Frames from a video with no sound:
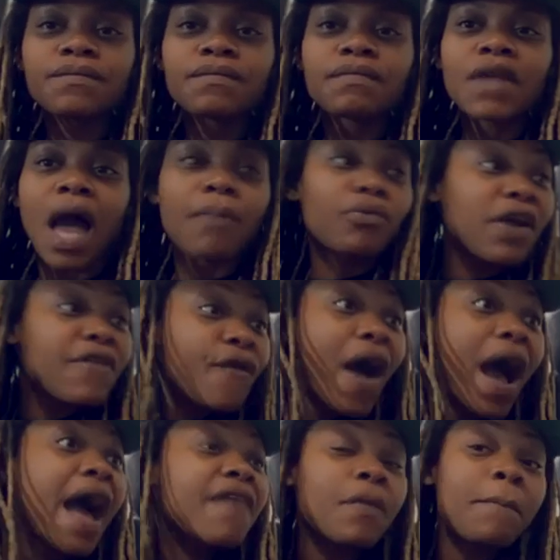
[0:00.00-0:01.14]
Yeah. I'm grateful
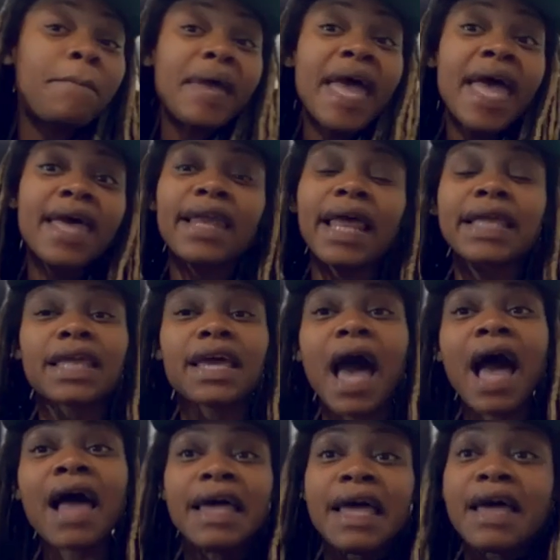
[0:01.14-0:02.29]
I have a bed. Like that,
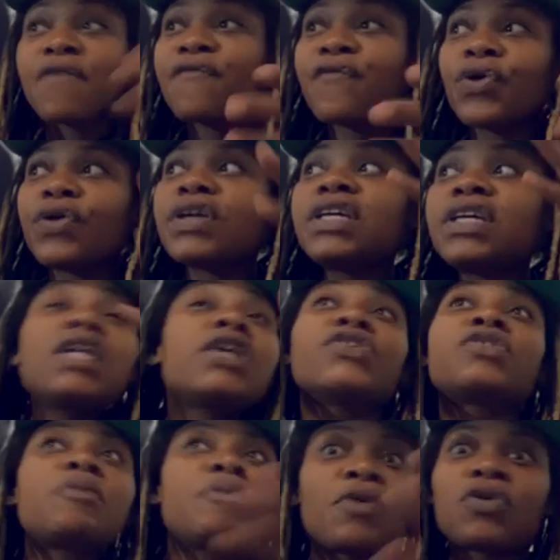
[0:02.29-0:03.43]
I for years,
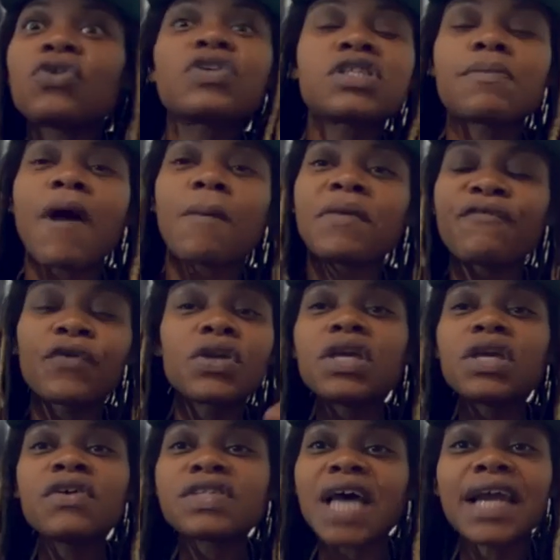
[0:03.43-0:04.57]
people don't notice about me. For
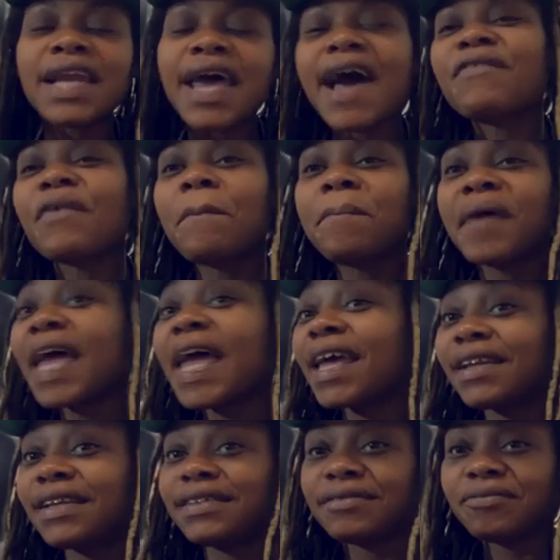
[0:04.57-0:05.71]
years, I didn't have a bed.
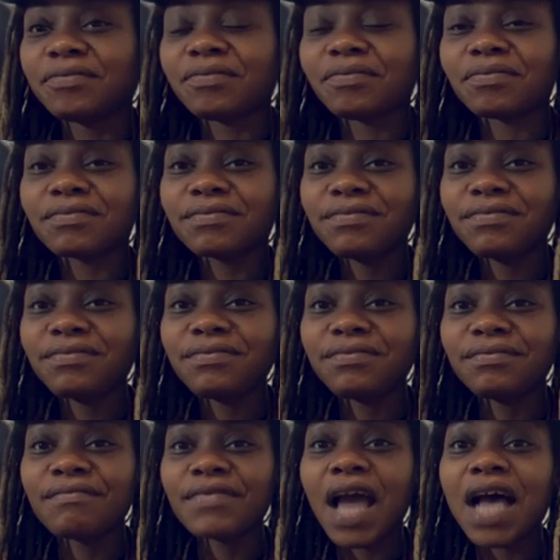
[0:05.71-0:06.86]
Mm.
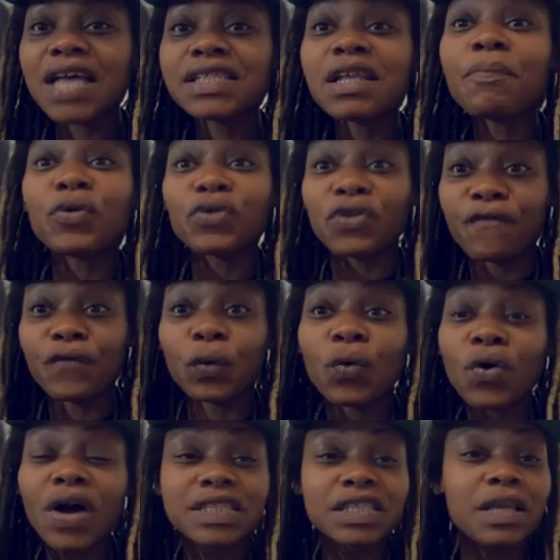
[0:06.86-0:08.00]
I slept on the
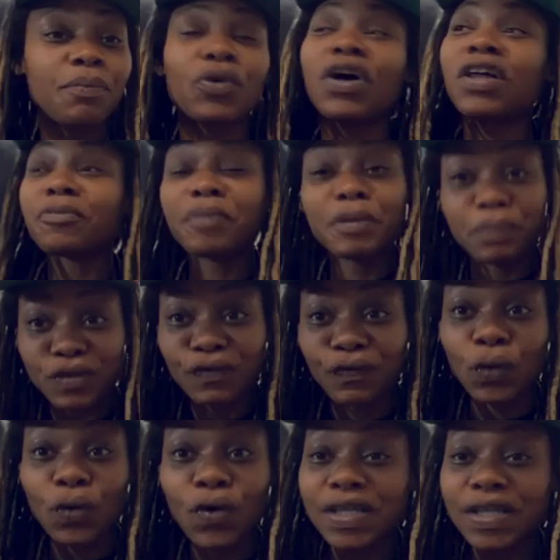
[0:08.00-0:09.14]
floor. I slept on other people's
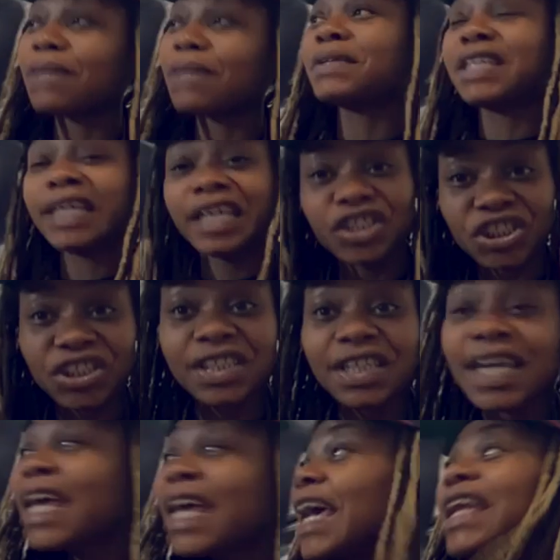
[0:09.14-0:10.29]
floor. I slept in the kitchen,
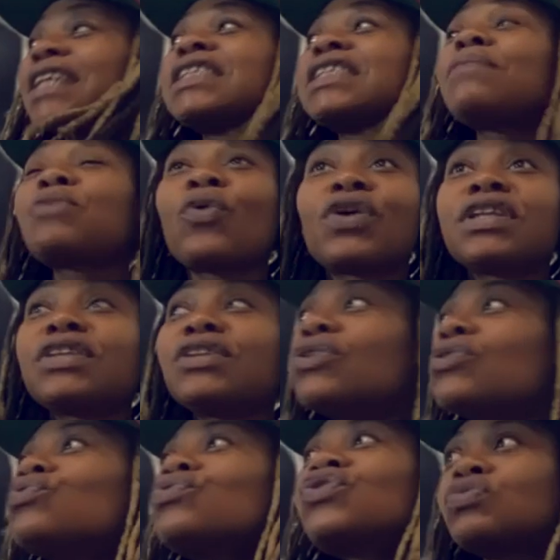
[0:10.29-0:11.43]
and I slept on
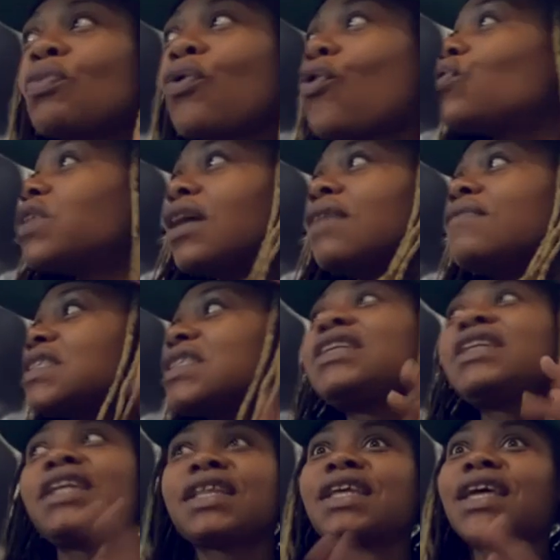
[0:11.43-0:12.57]
little small love seat
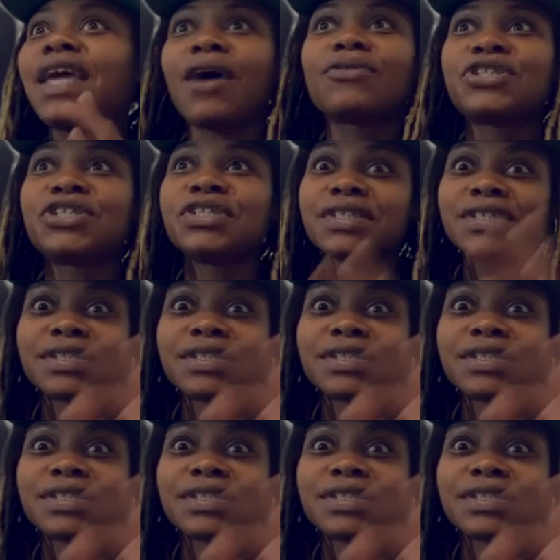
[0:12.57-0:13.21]
leather couches.